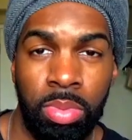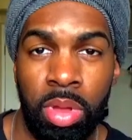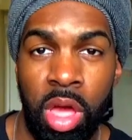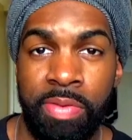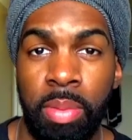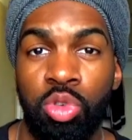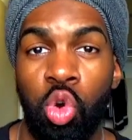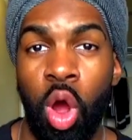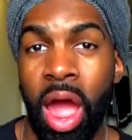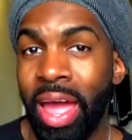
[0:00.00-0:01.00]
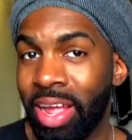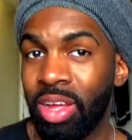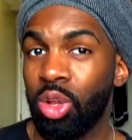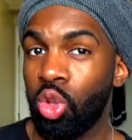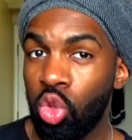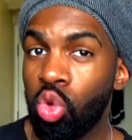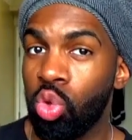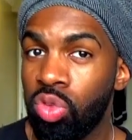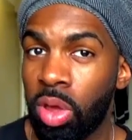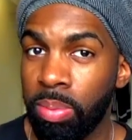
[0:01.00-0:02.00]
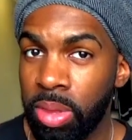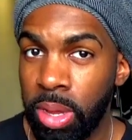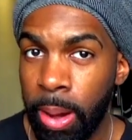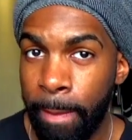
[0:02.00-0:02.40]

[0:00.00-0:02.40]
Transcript: If I'm trying to do something,